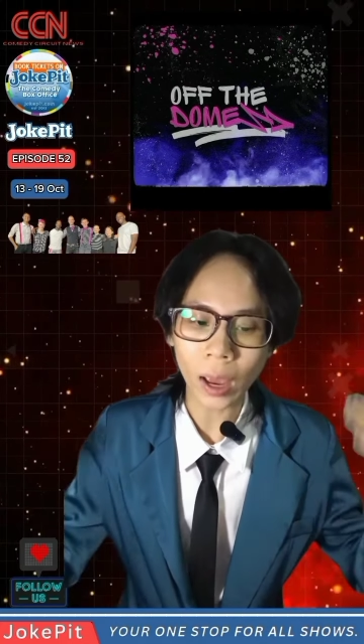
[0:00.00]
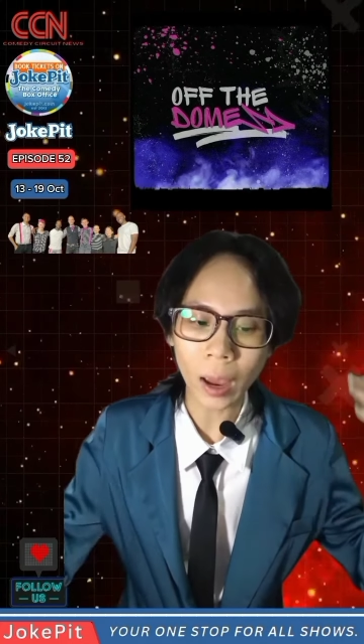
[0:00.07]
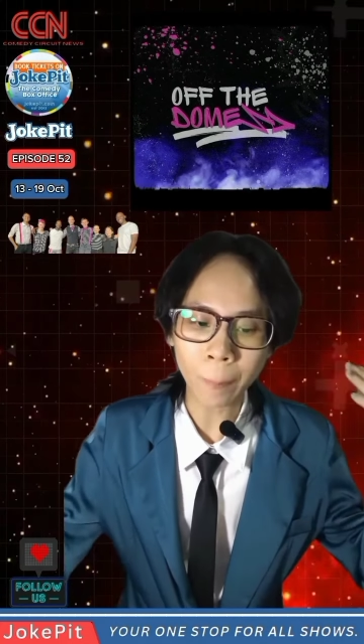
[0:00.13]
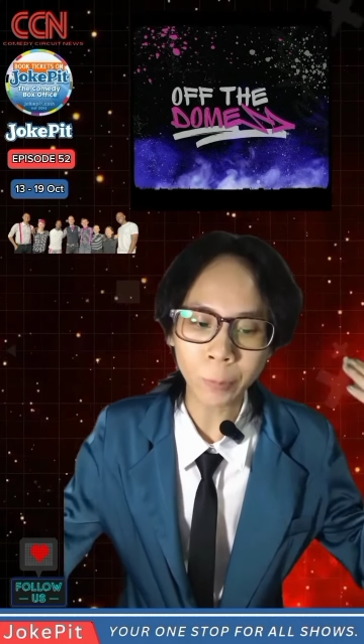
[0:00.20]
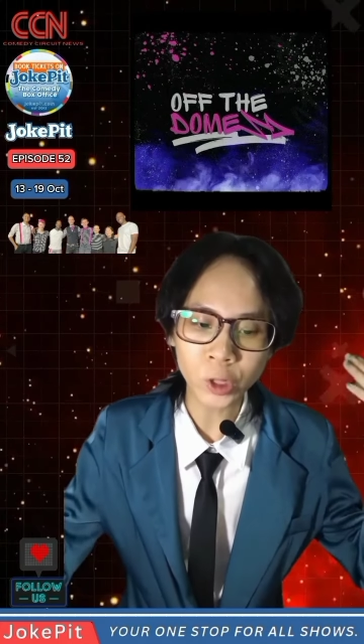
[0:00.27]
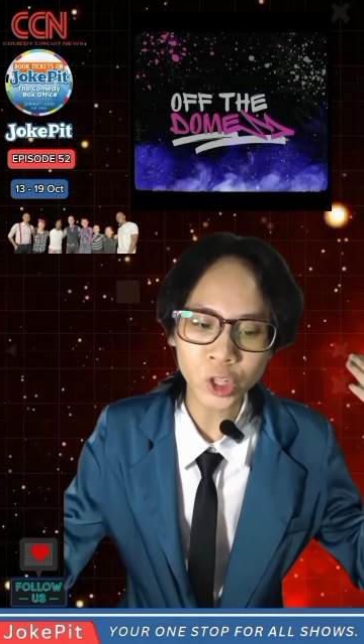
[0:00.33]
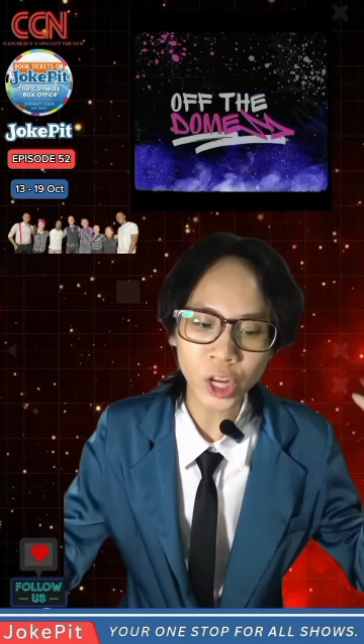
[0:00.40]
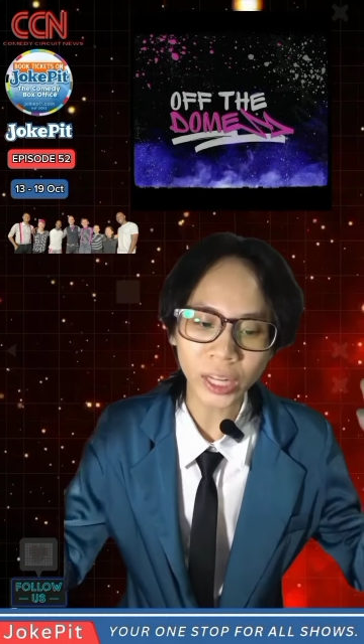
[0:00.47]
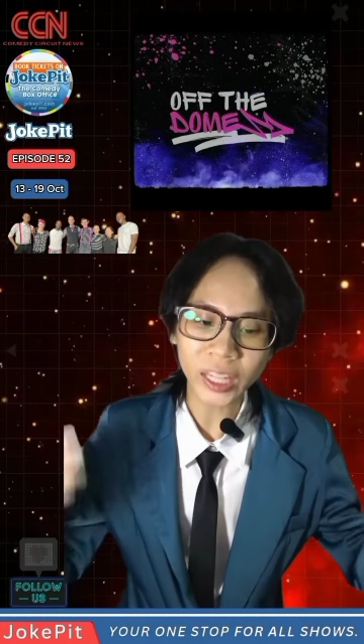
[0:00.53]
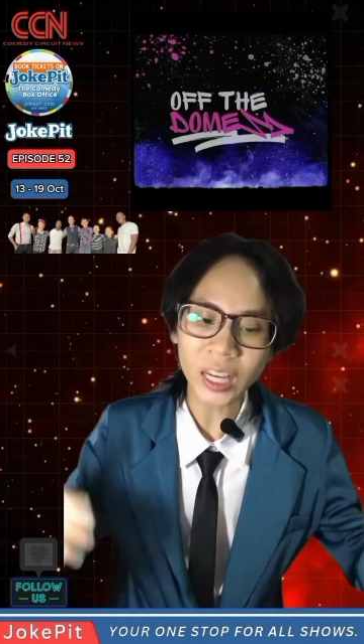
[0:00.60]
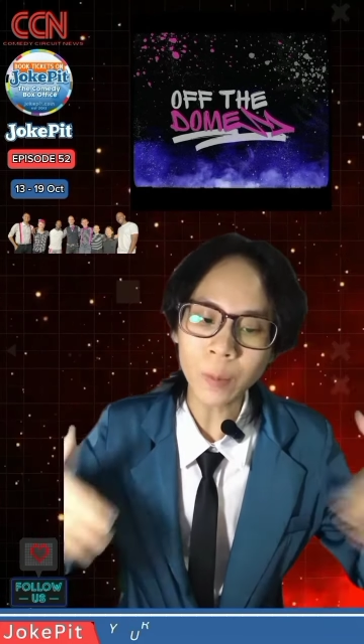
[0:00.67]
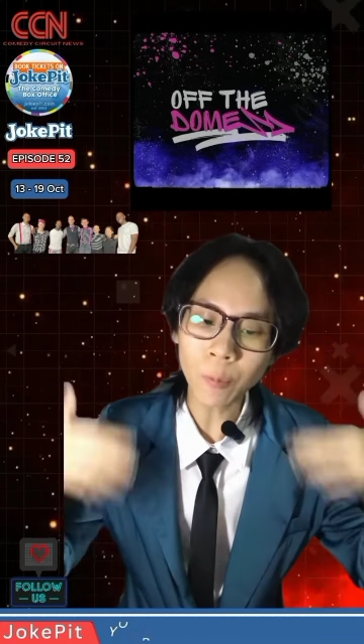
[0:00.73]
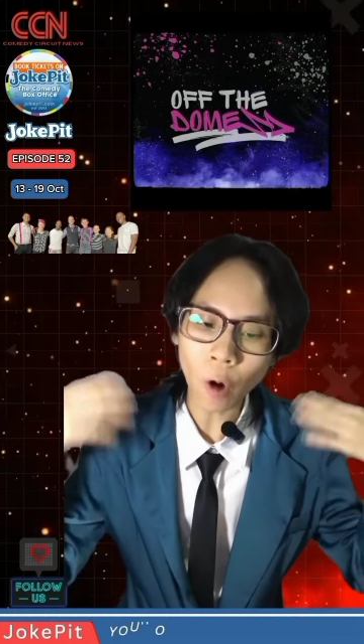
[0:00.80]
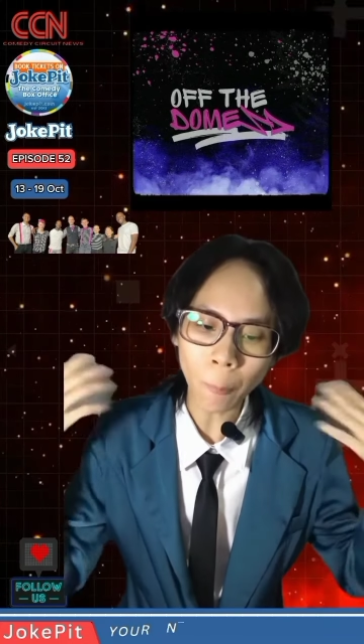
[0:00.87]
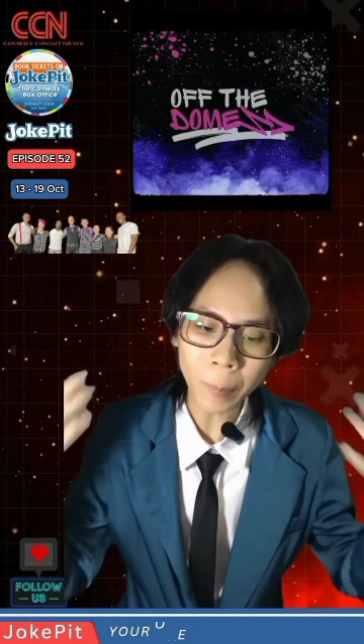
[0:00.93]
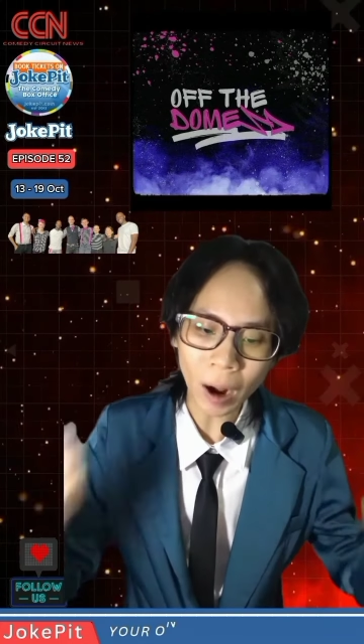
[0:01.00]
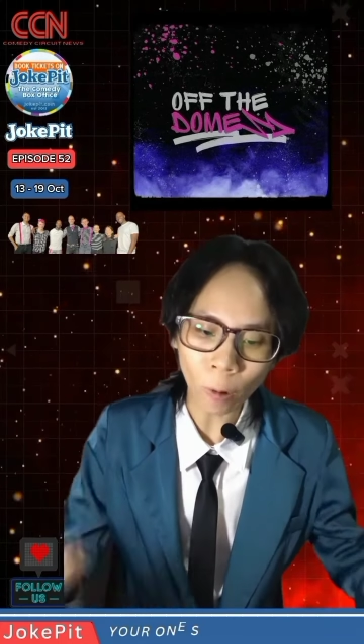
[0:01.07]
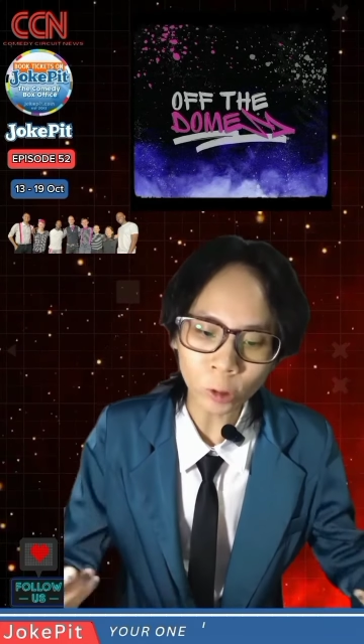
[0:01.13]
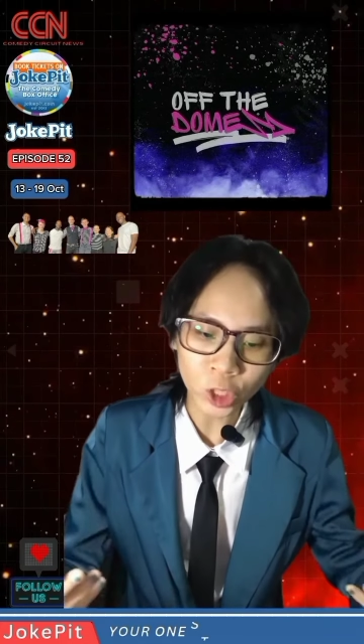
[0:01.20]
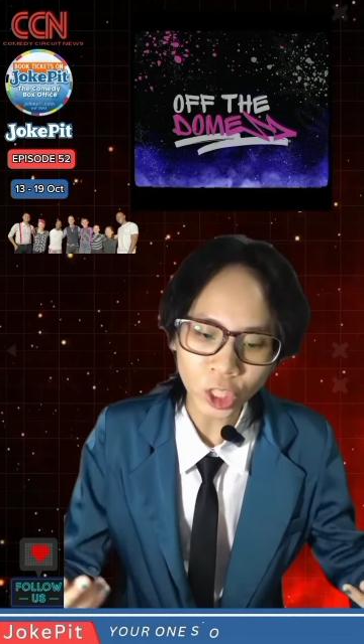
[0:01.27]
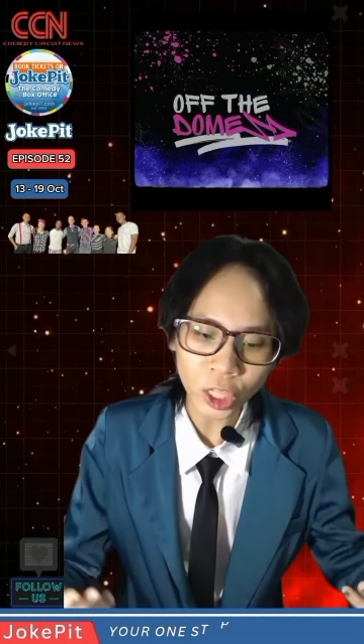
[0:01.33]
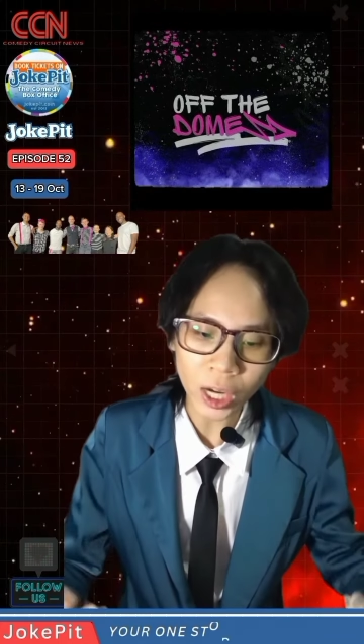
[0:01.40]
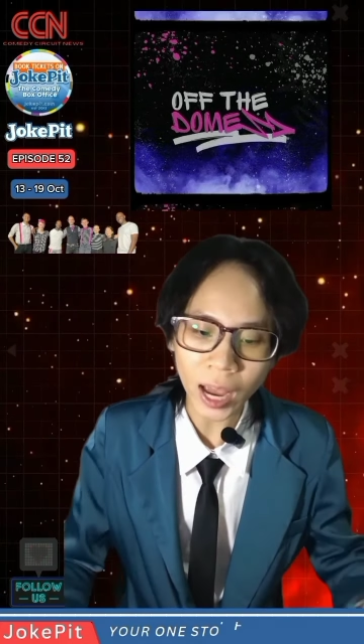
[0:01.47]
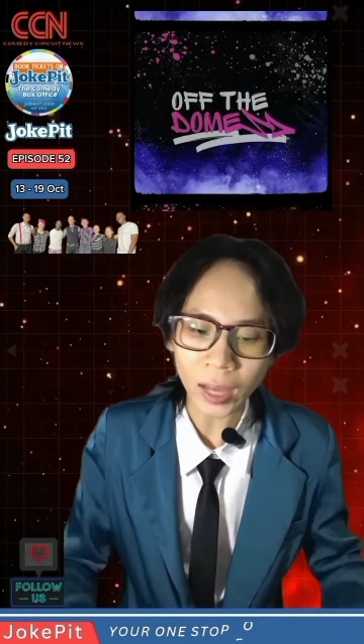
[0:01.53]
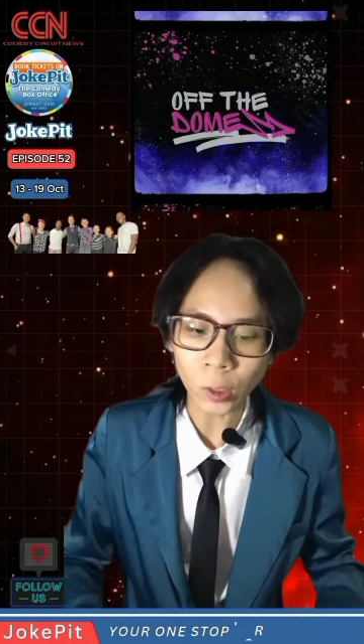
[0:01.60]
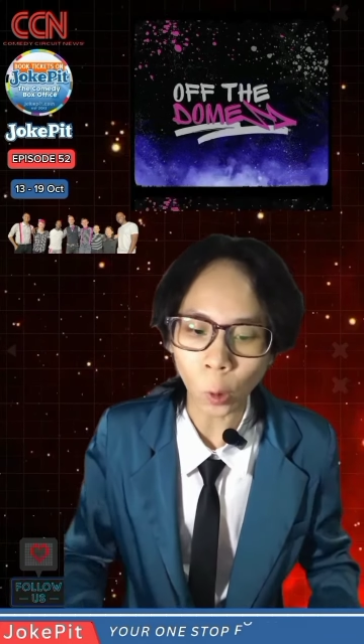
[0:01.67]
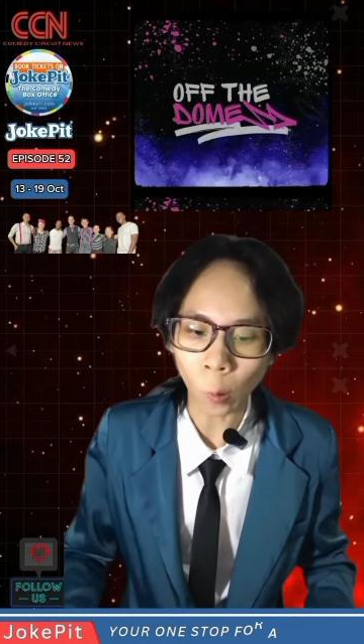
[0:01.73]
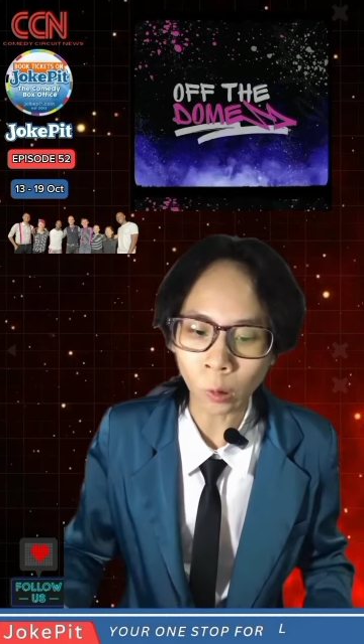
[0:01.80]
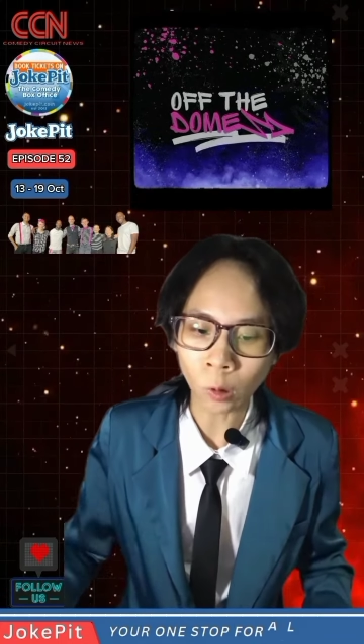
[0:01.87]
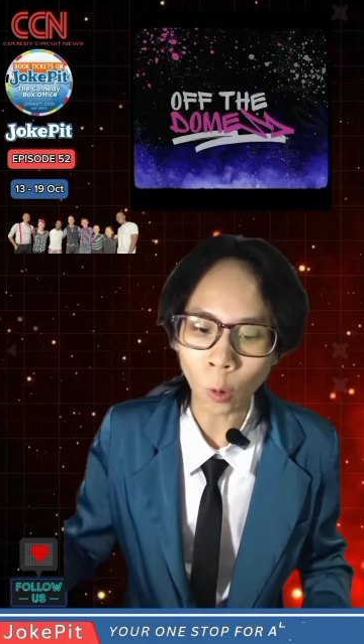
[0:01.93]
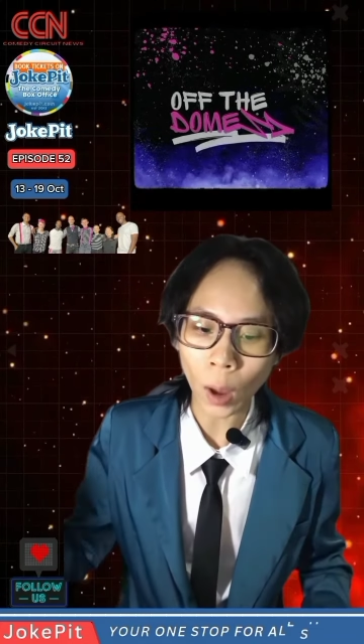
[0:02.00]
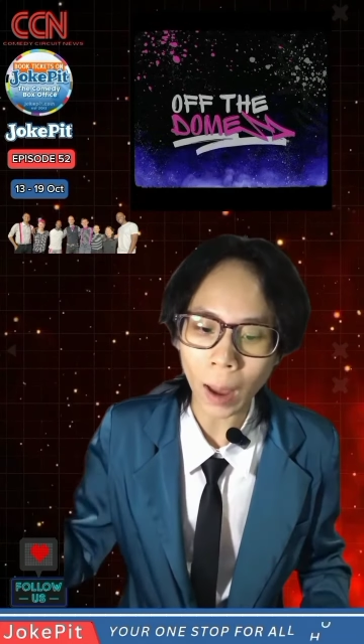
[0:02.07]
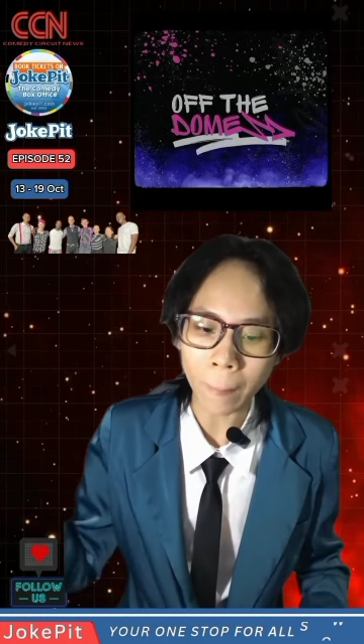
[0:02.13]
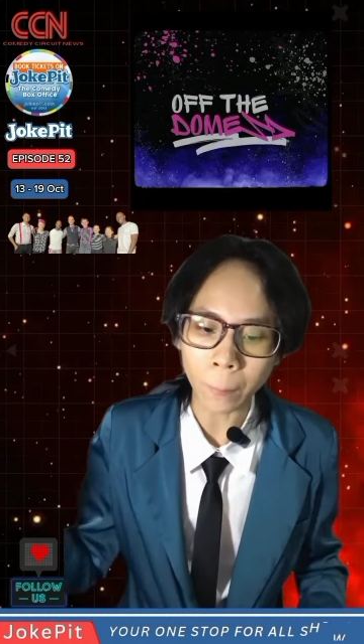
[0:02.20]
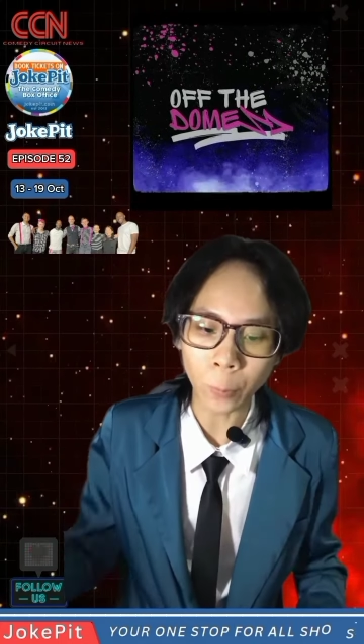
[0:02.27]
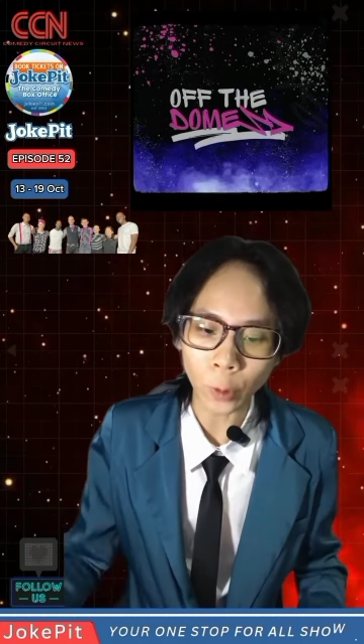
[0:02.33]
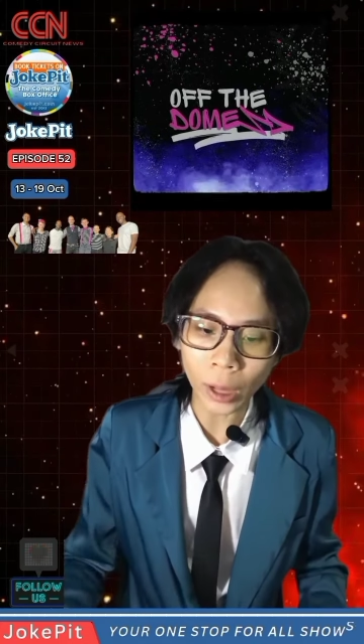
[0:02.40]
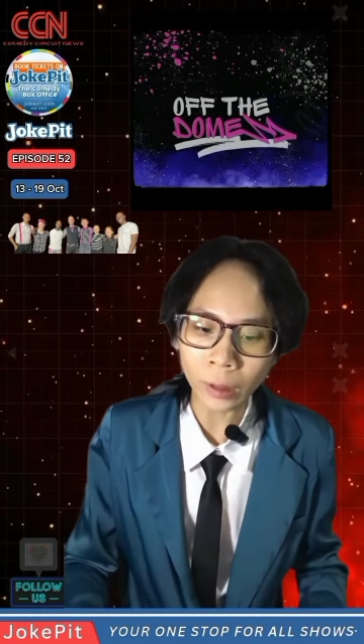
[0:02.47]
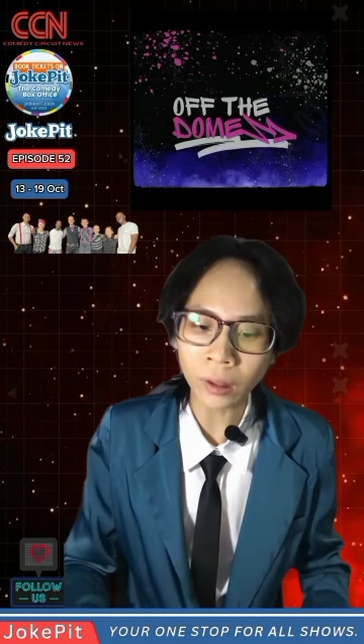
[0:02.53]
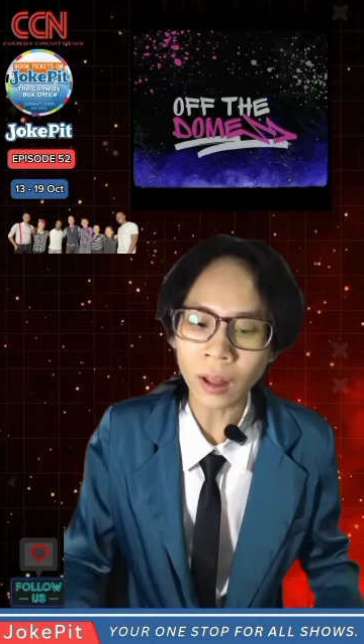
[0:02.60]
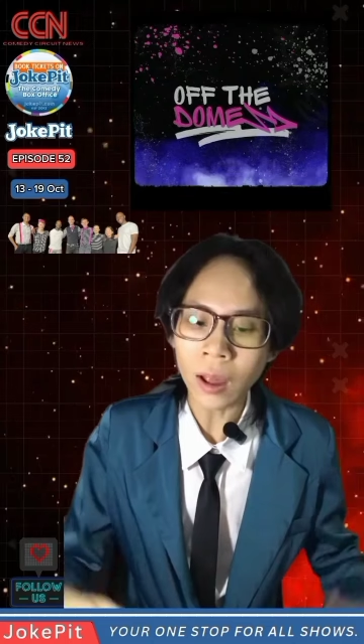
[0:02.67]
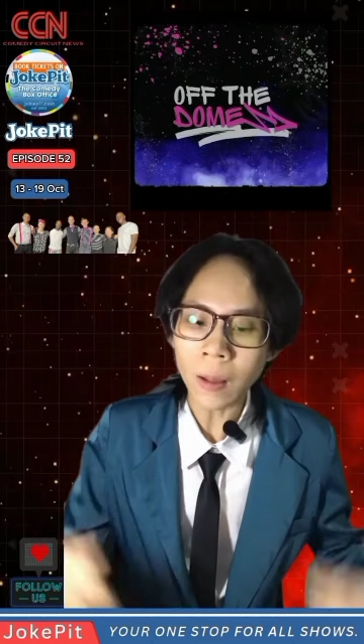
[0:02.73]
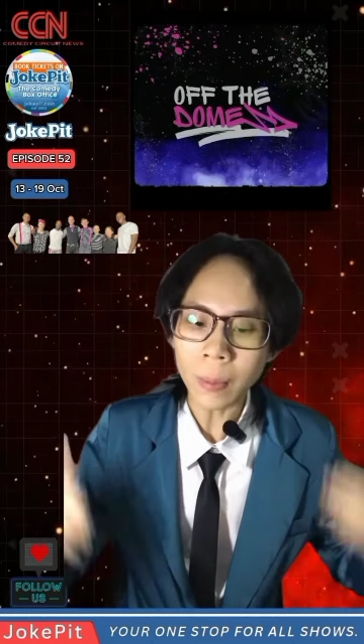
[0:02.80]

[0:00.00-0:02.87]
appreciate hip-hop culture and also embrace